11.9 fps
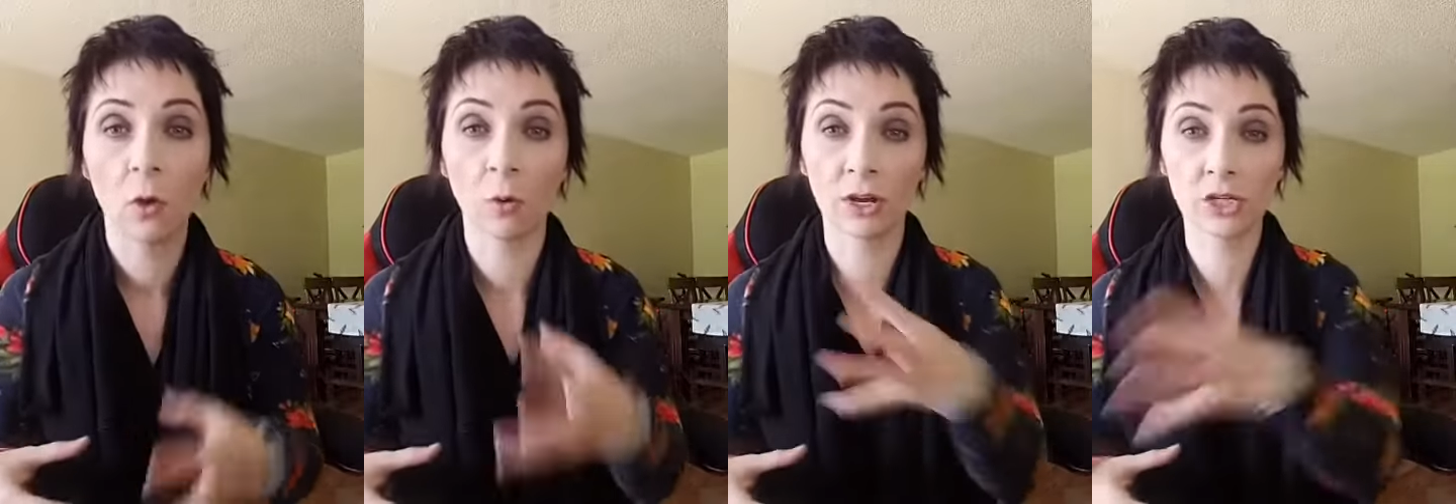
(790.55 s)

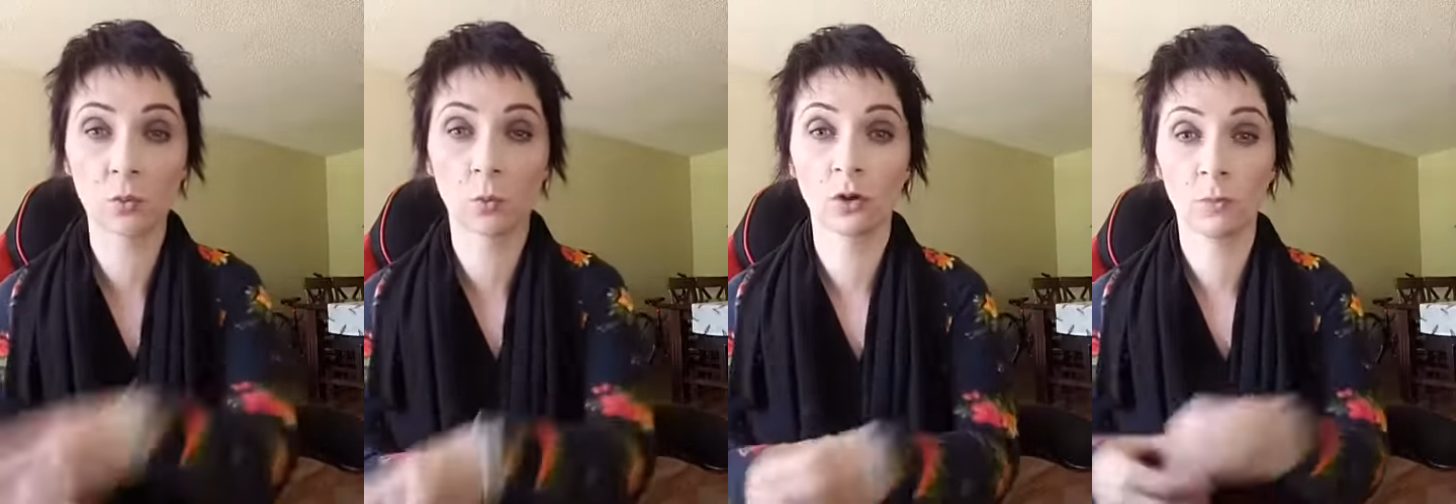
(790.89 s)
or
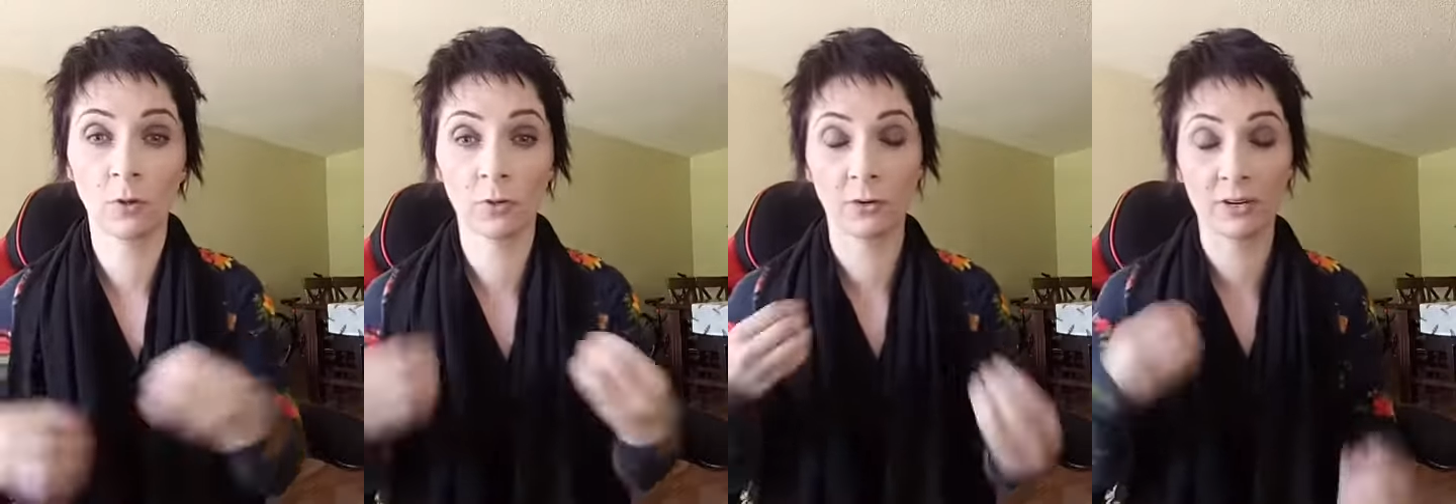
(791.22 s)
gets warned
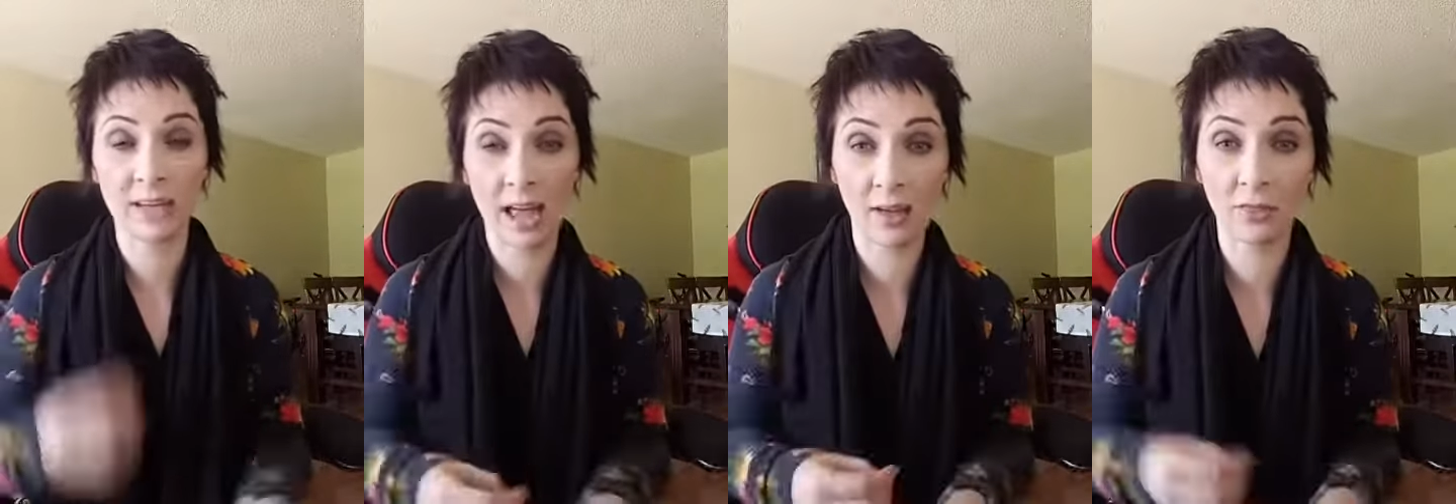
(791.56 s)
about their
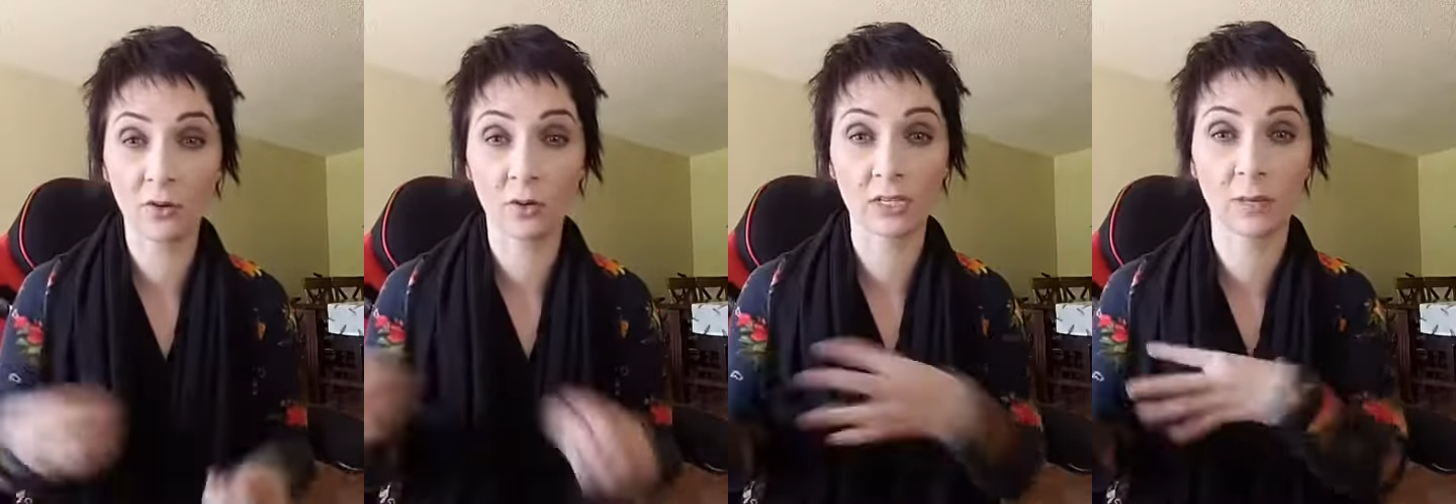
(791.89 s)

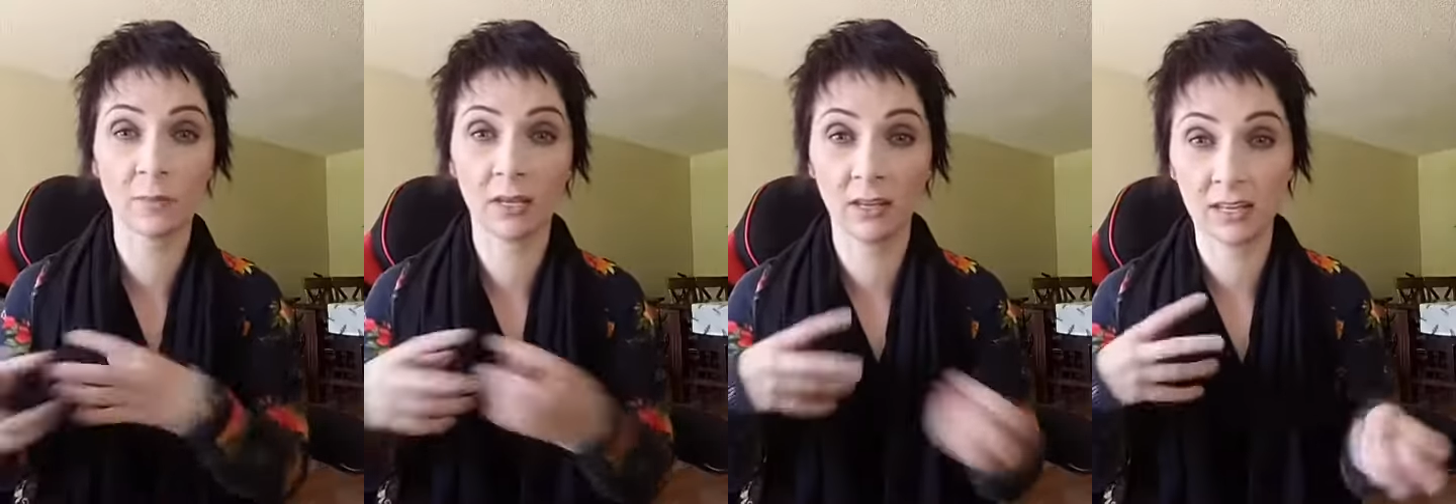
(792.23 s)
death or
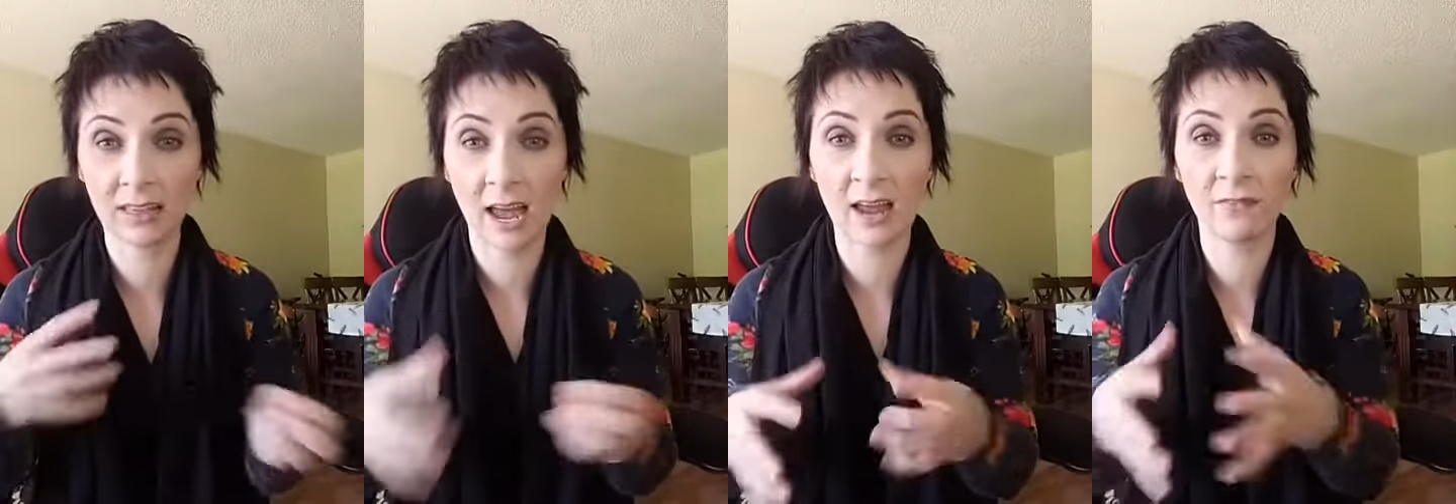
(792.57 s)
something
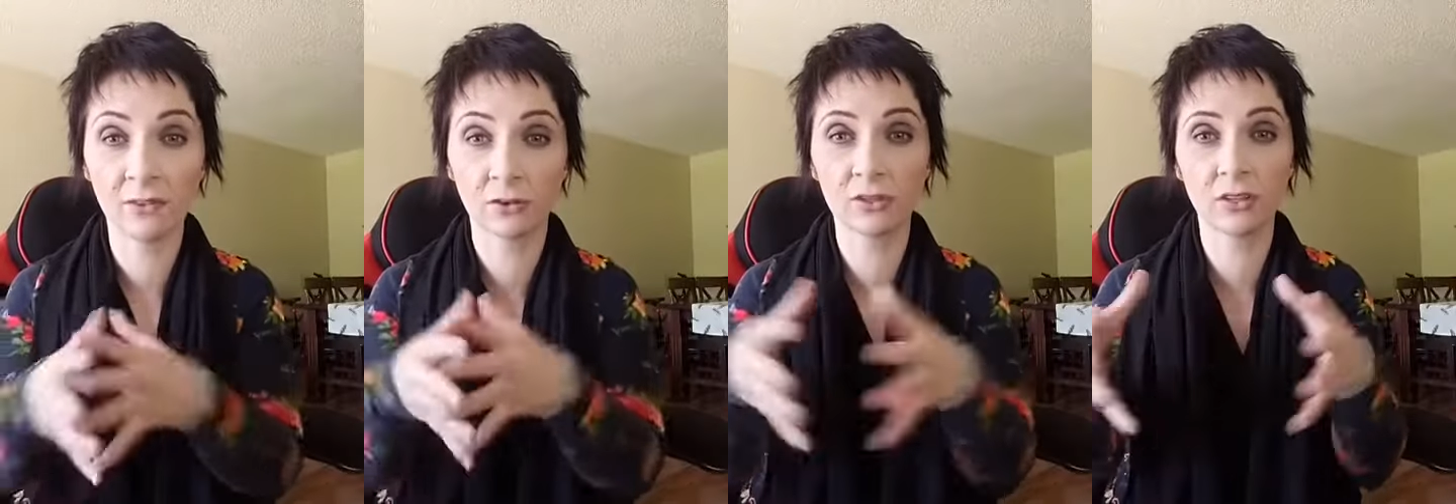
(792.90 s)
like that, if
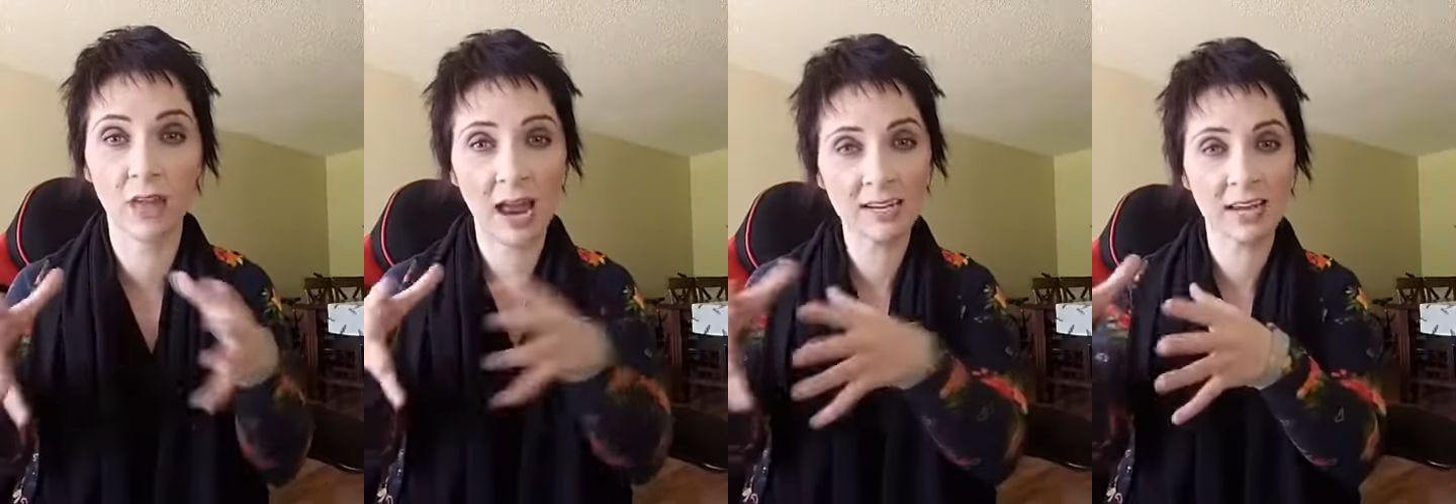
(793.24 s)
there's
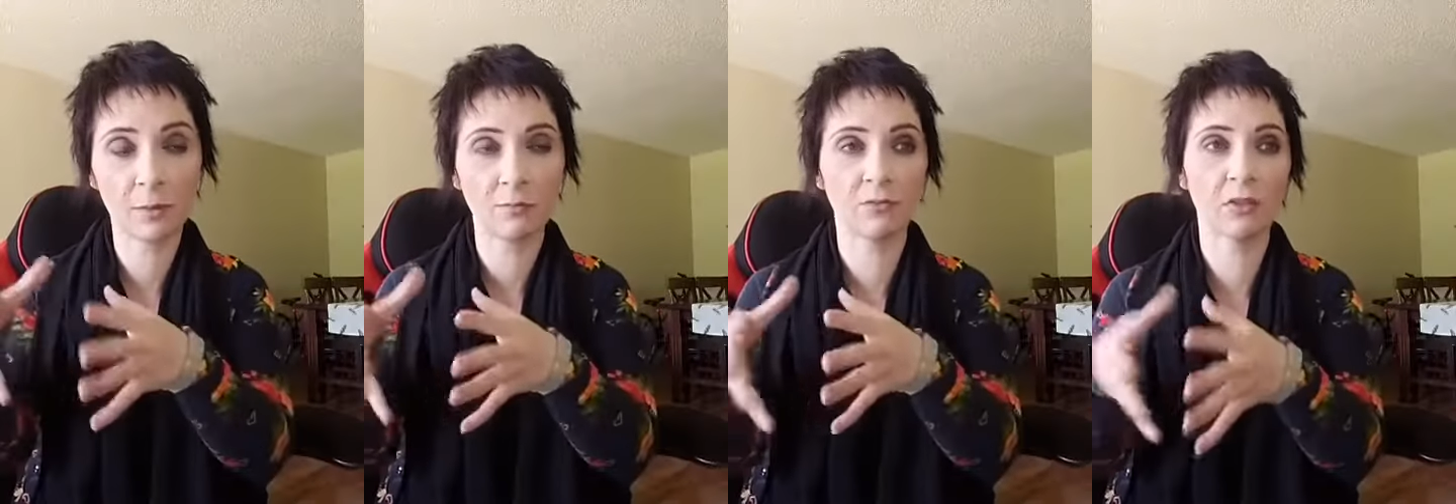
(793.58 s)
that
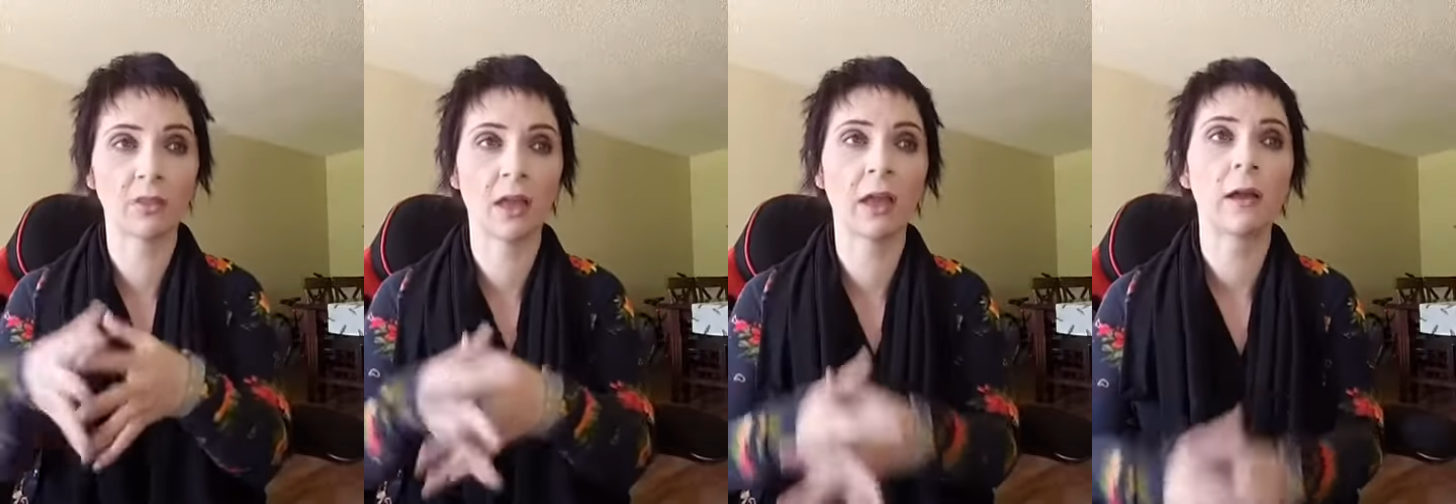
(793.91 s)
type of a
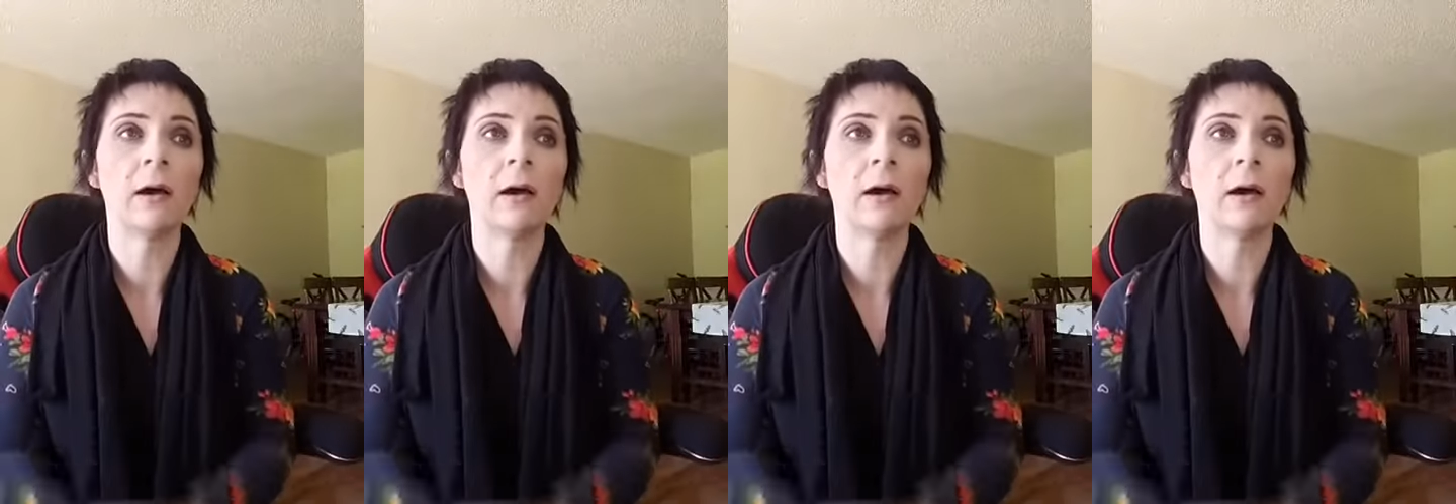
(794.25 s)
thing,